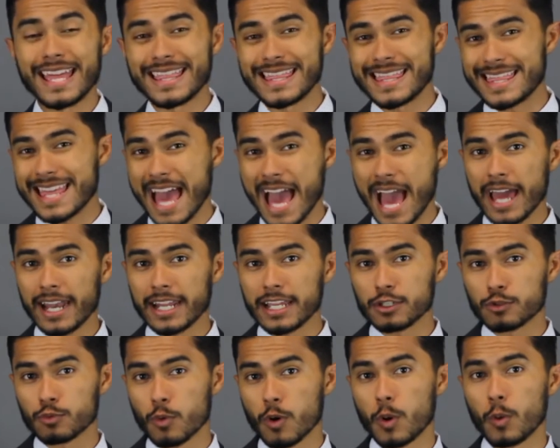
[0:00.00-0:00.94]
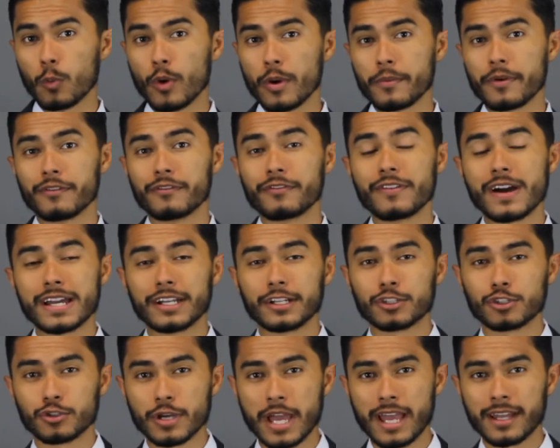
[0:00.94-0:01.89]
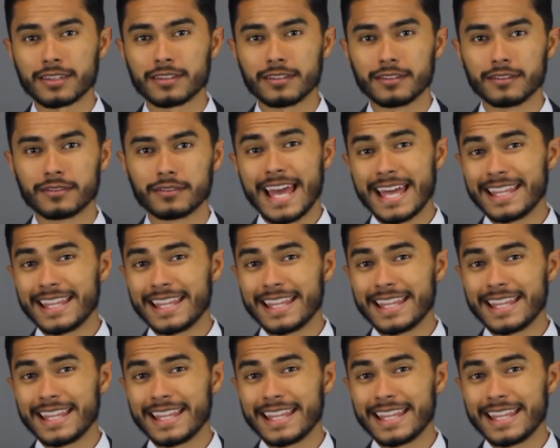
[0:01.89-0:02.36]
And that is what women find attractive.